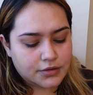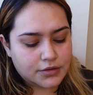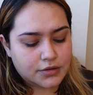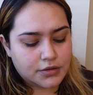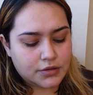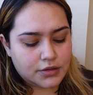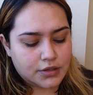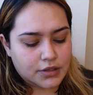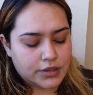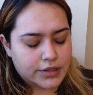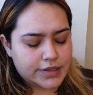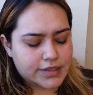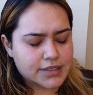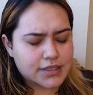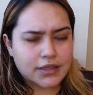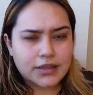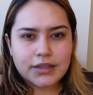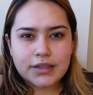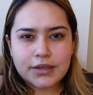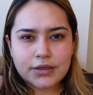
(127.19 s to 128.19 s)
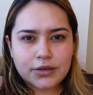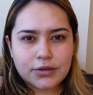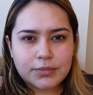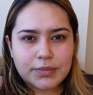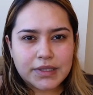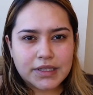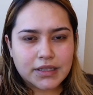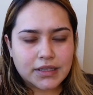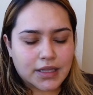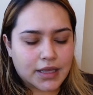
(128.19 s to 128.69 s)
It's a little
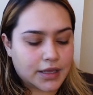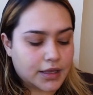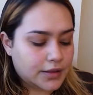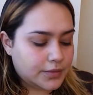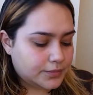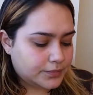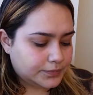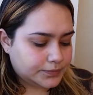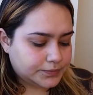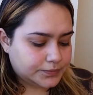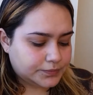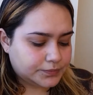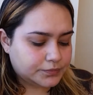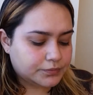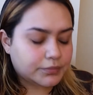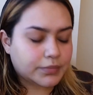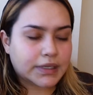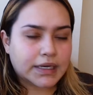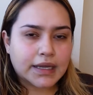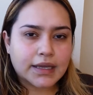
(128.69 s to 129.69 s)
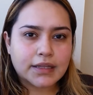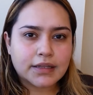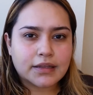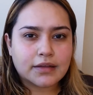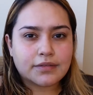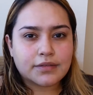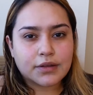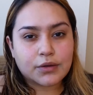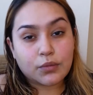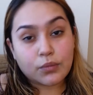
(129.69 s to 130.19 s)
bit light, but I can
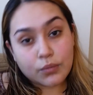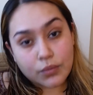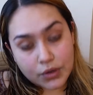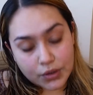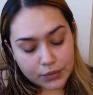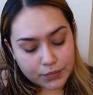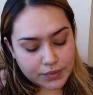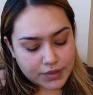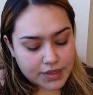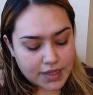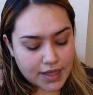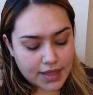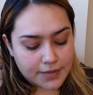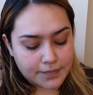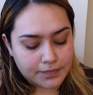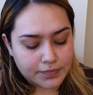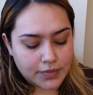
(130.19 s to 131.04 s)
definitely work with that.